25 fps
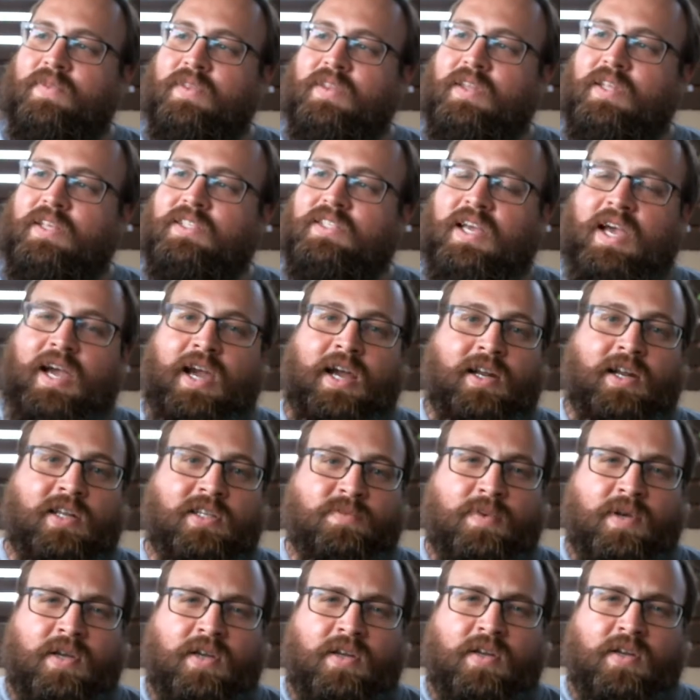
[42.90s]
This 8
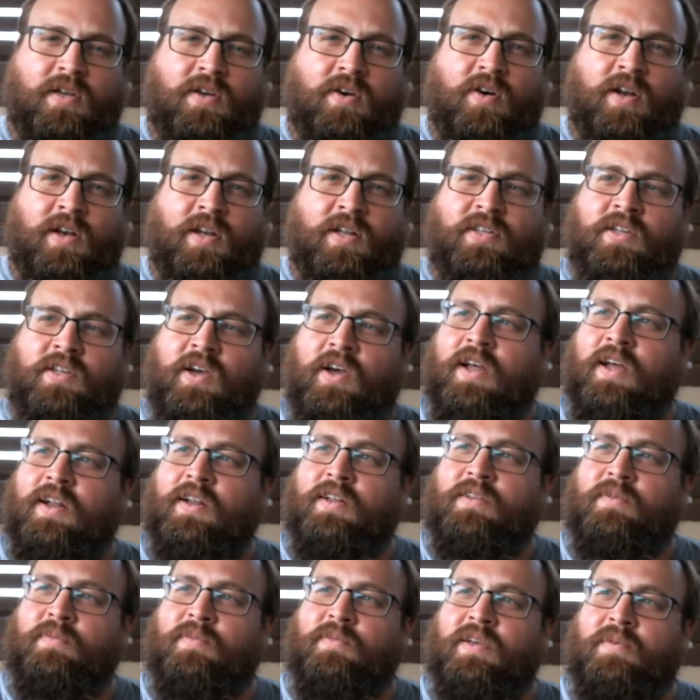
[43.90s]
has been kindly
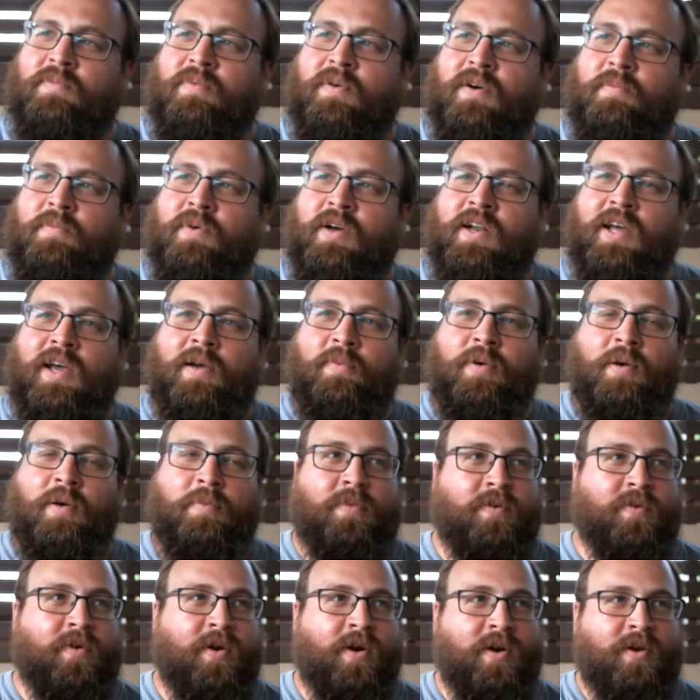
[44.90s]
donated to me by my neighbour up
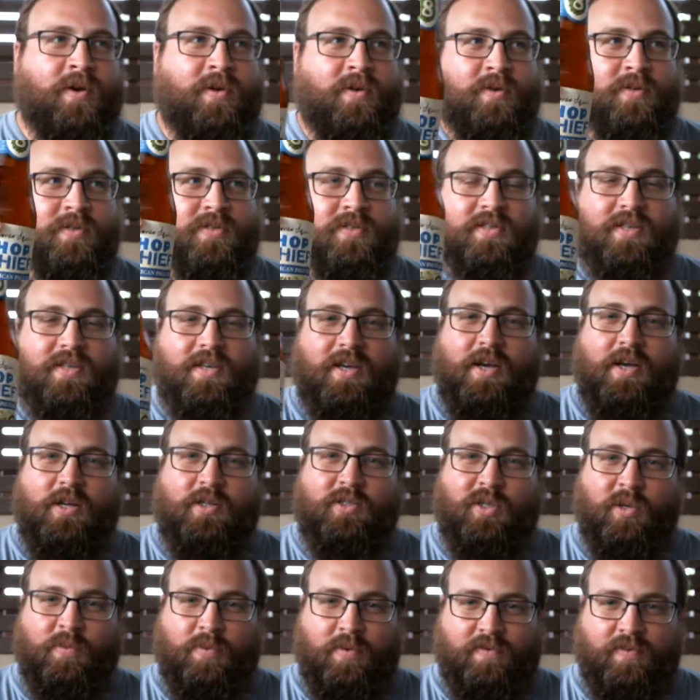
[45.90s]
the road, who's
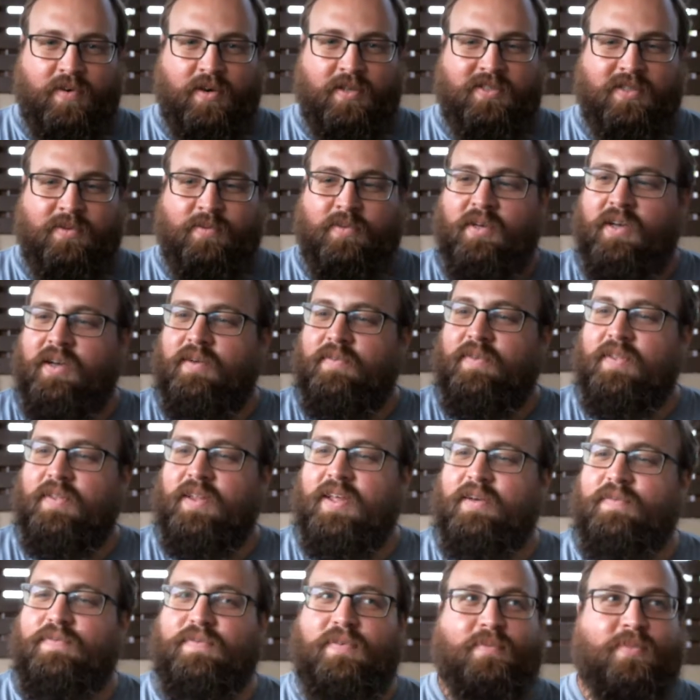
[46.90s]
supervising me over
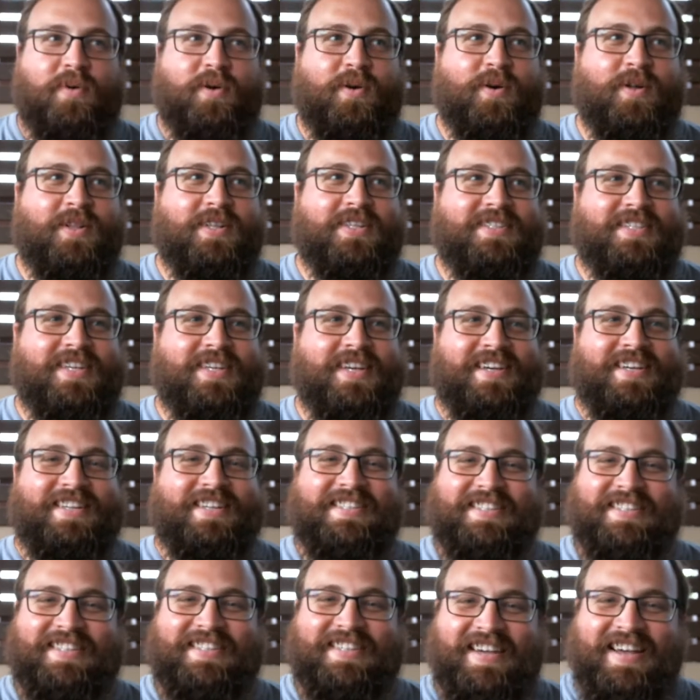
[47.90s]
there from behind the
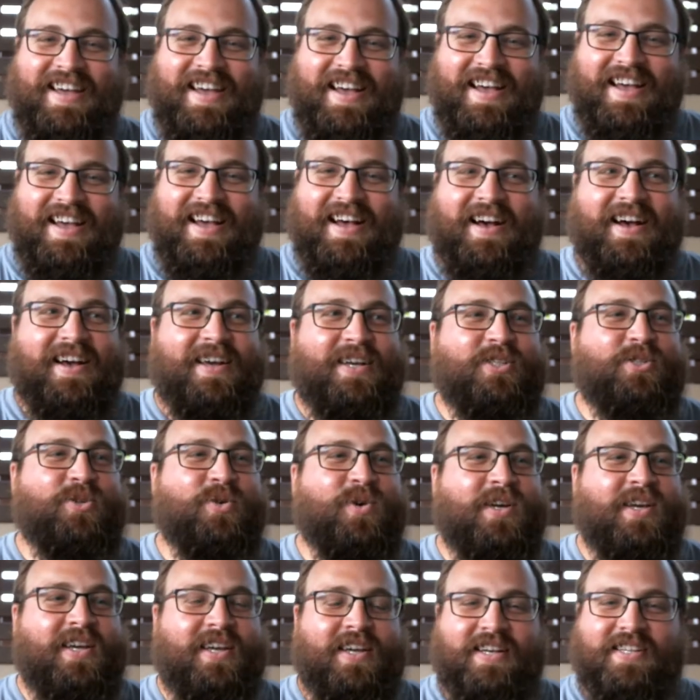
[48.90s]
scenes. He's
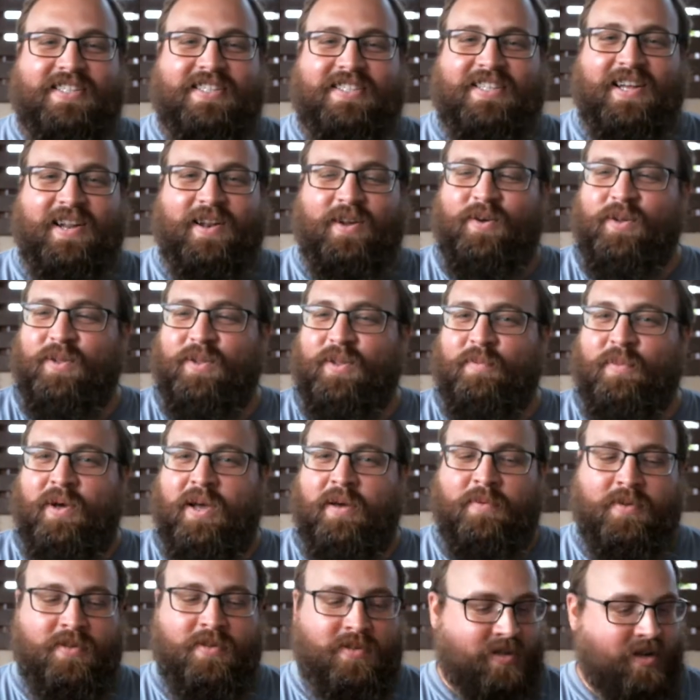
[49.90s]
drinking a Stella at the
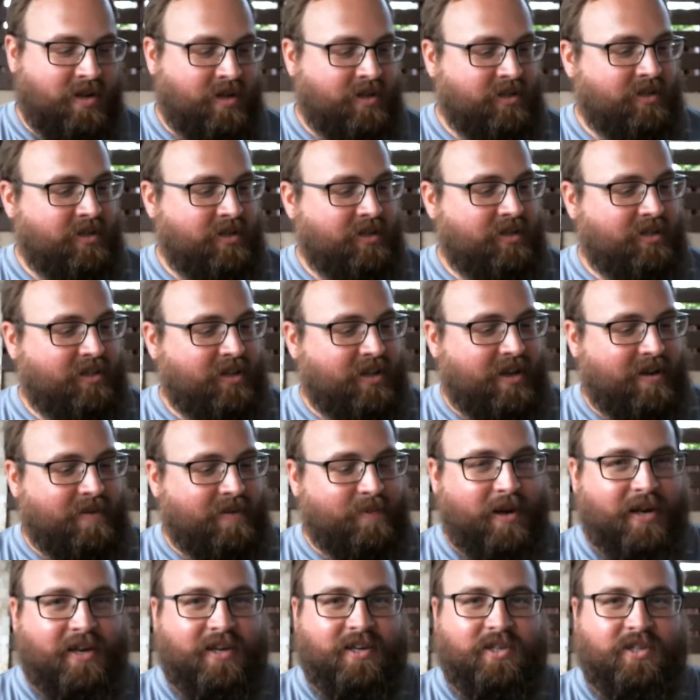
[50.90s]
moment, so he's just
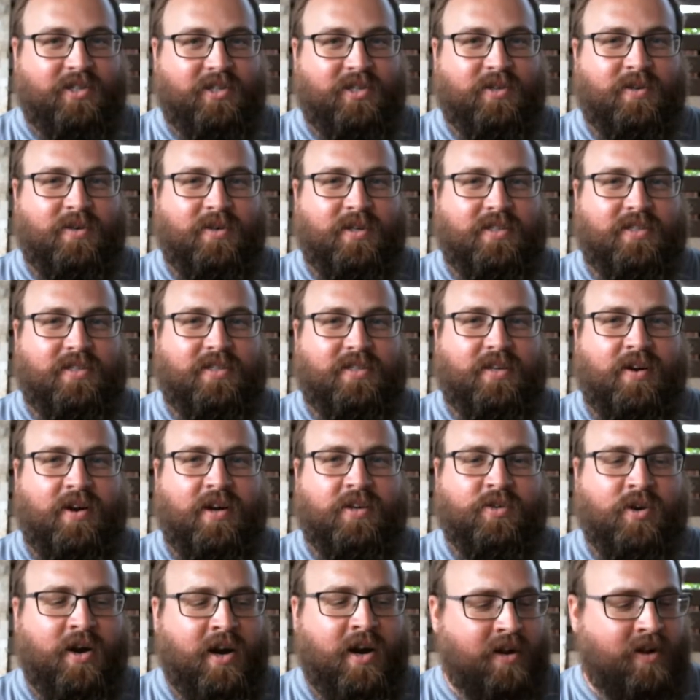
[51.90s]
making sure he's
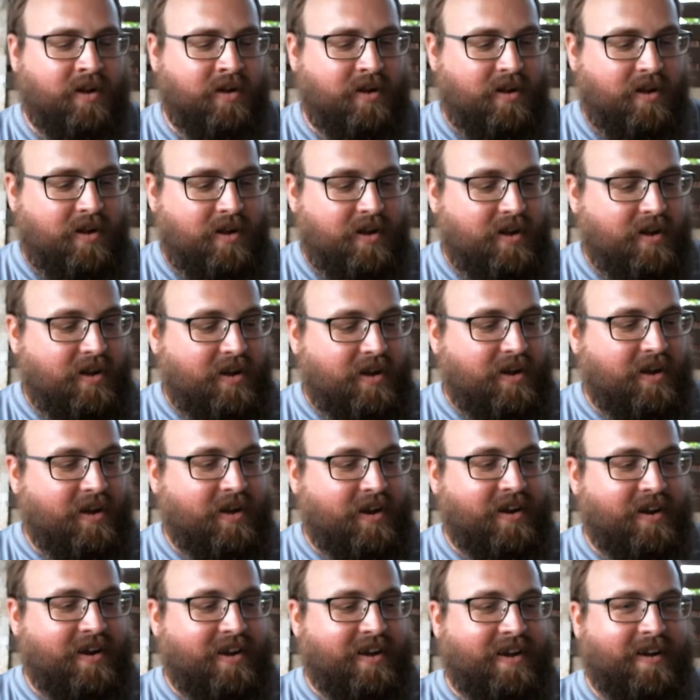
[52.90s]
hydrated,
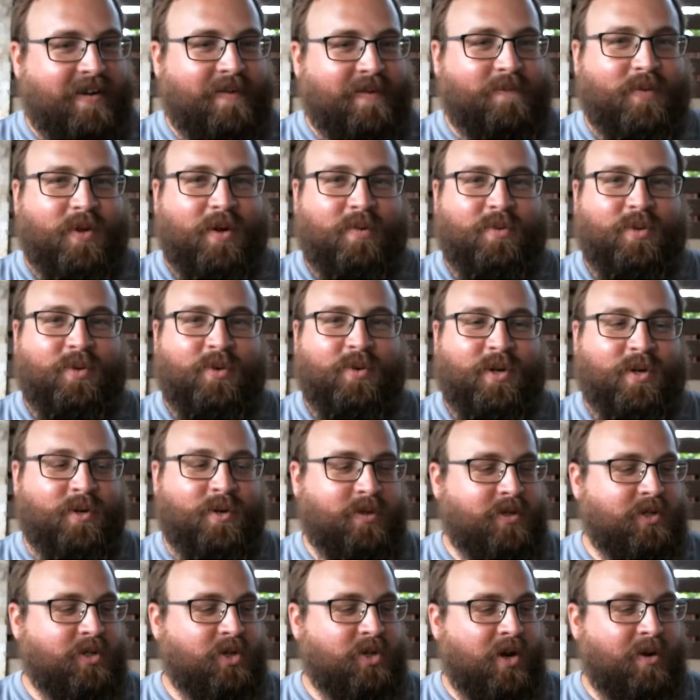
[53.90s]
and I'm doing a
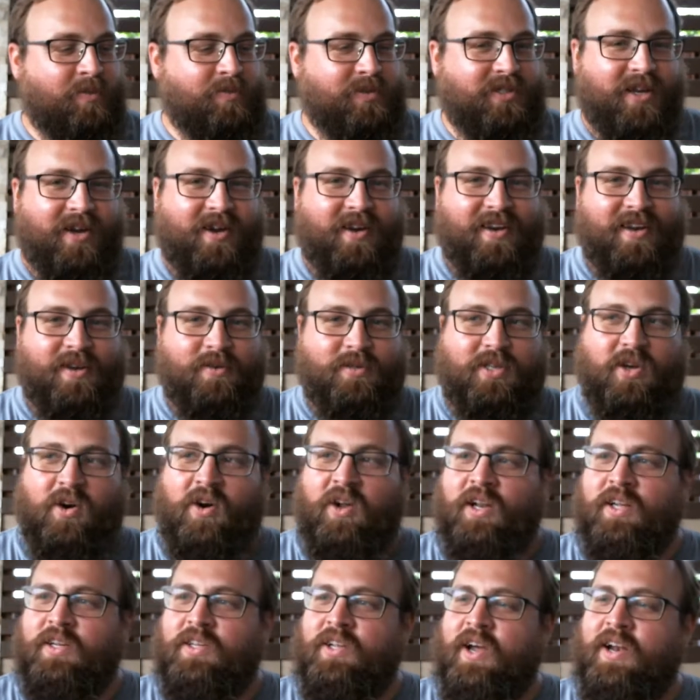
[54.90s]
good job. So he was
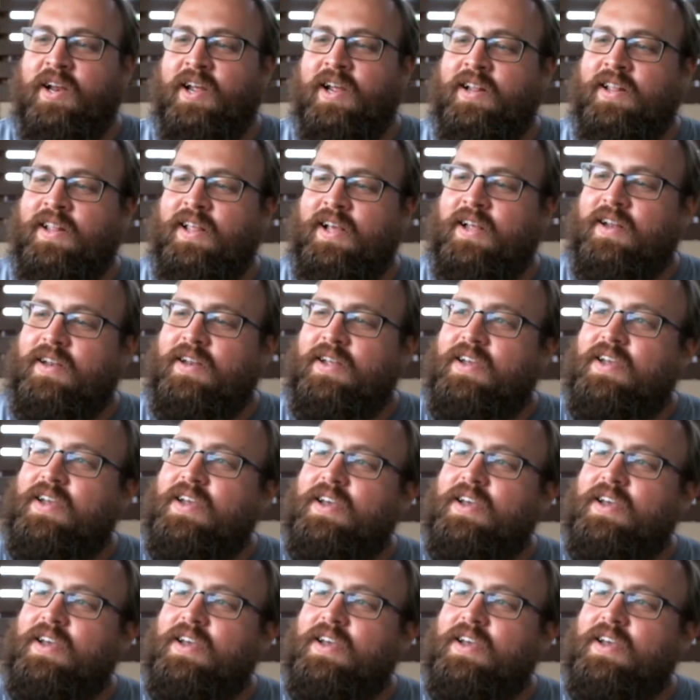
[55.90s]
kindly donated that